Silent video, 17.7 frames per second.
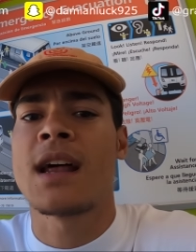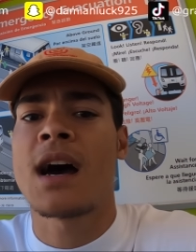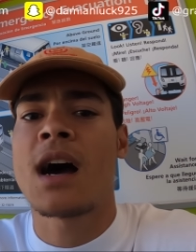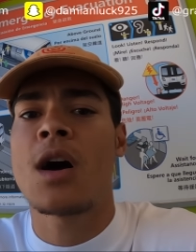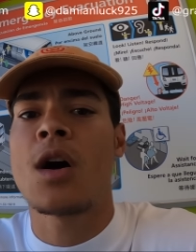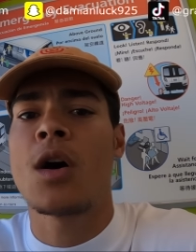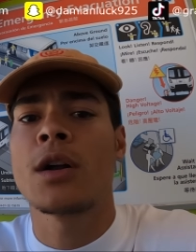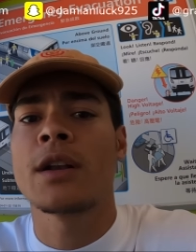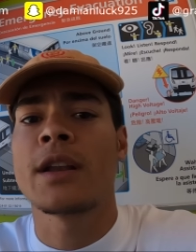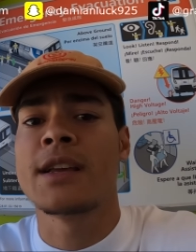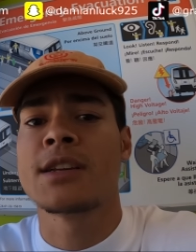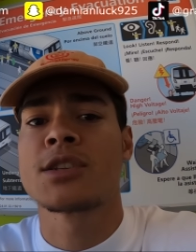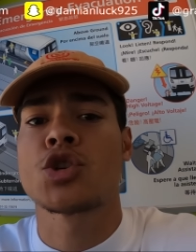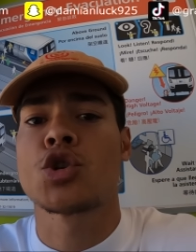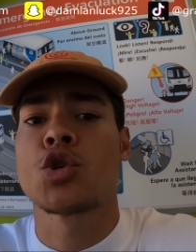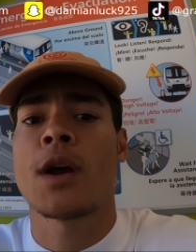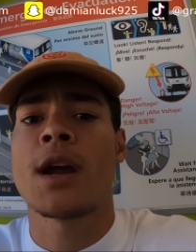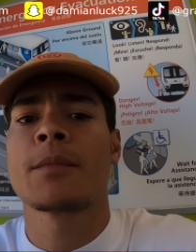Not on
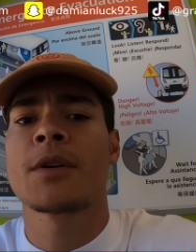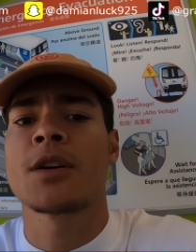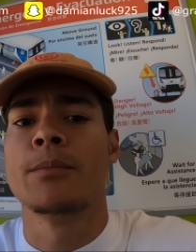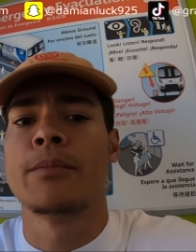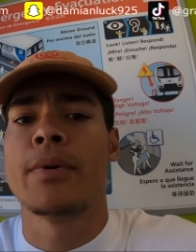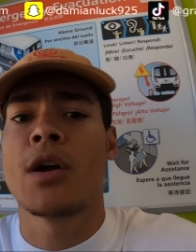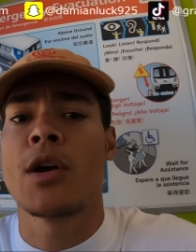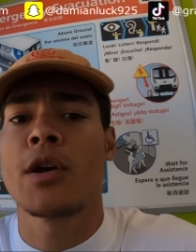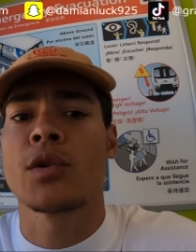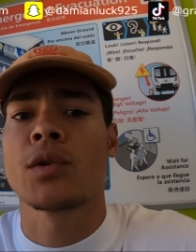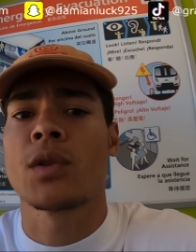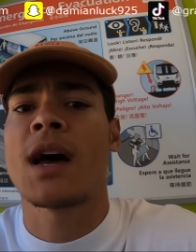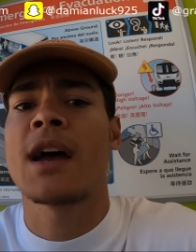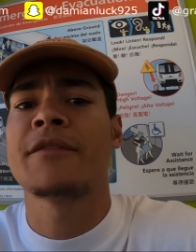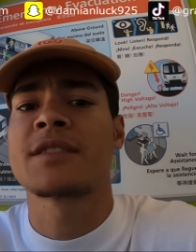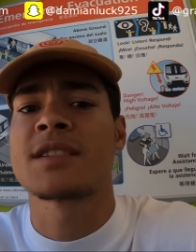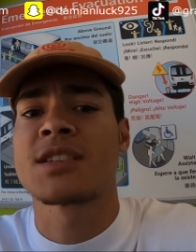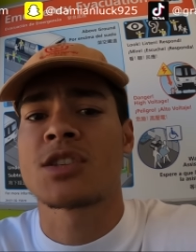Instagram comparing your
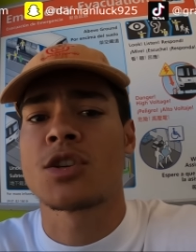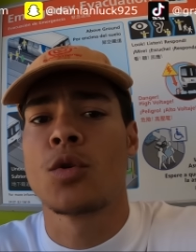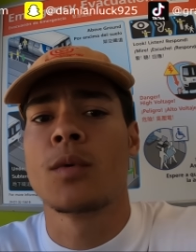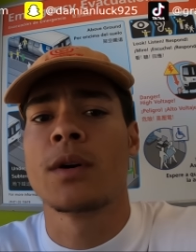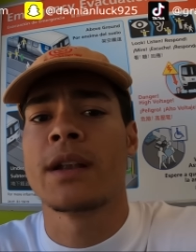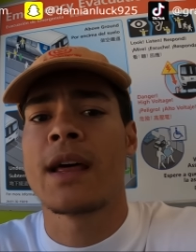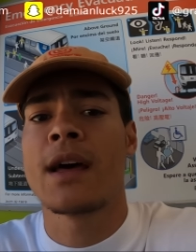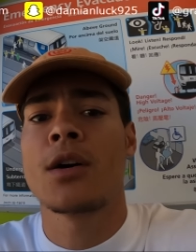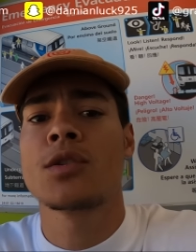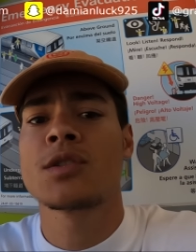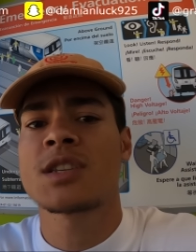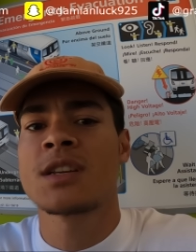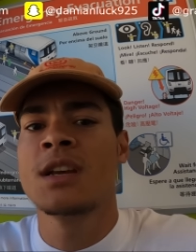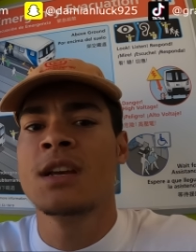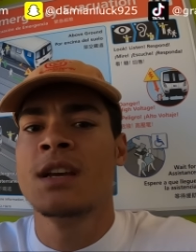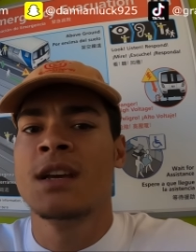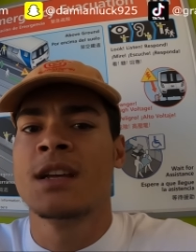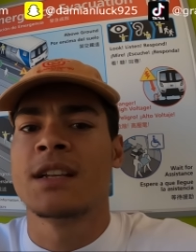life to someone else,
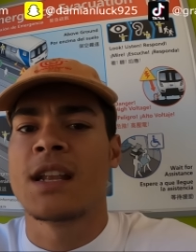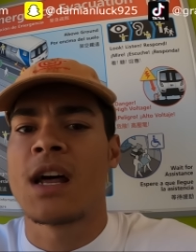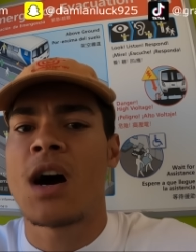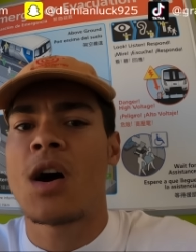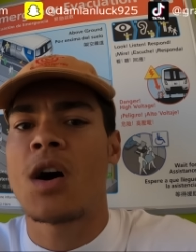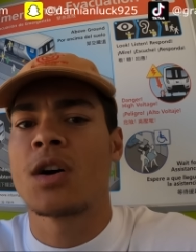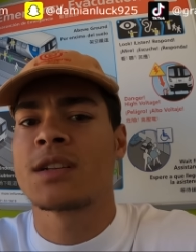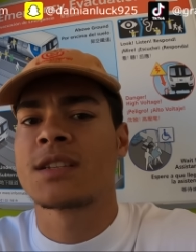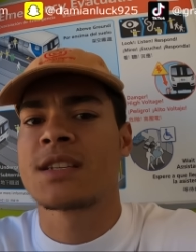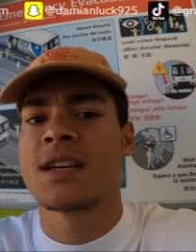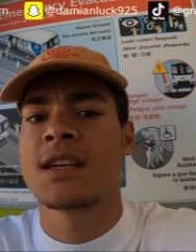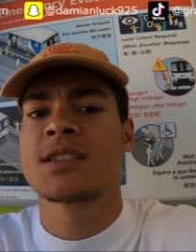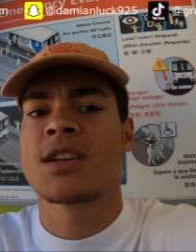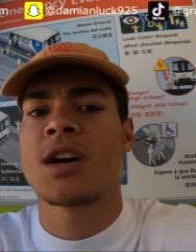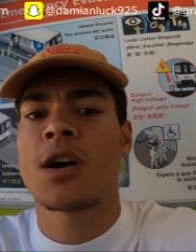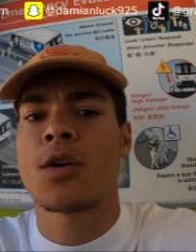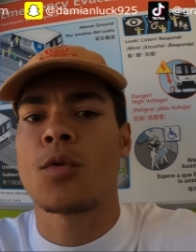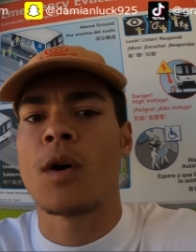not on
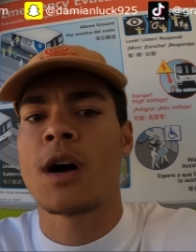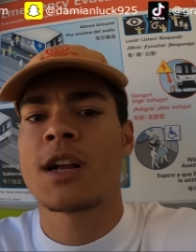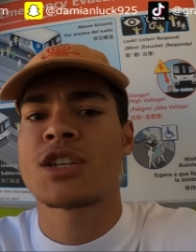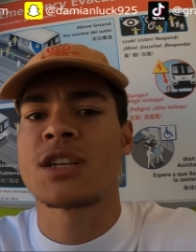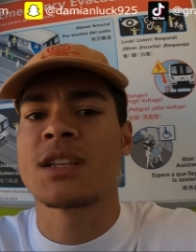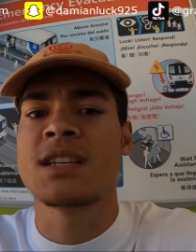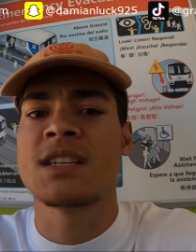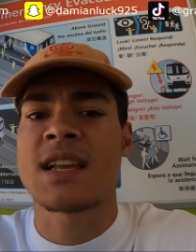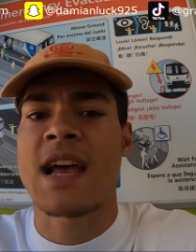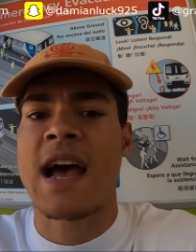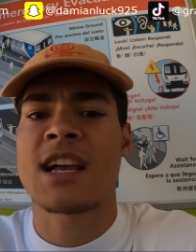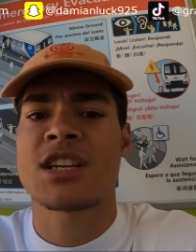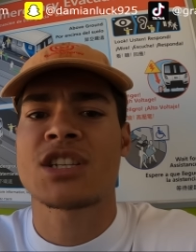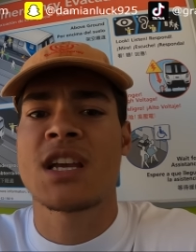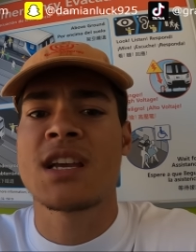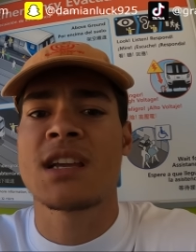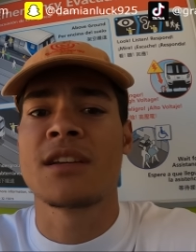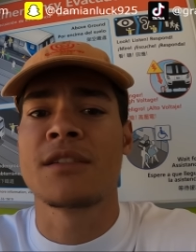TikTok watching these
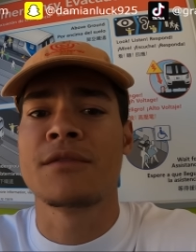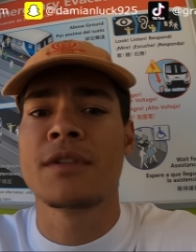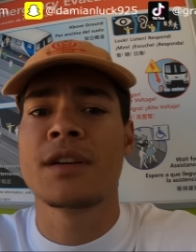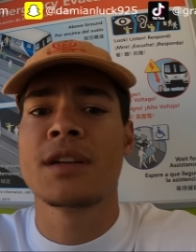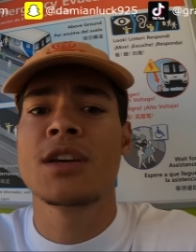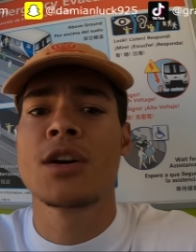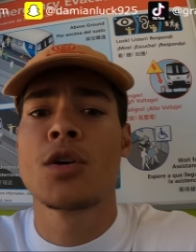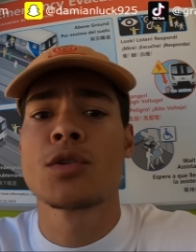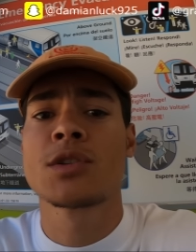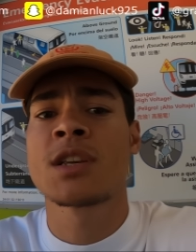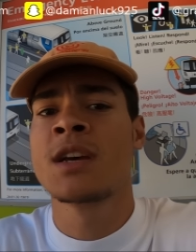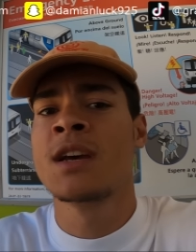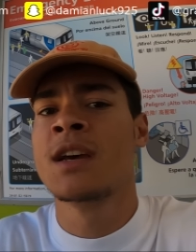ass-shaking videos,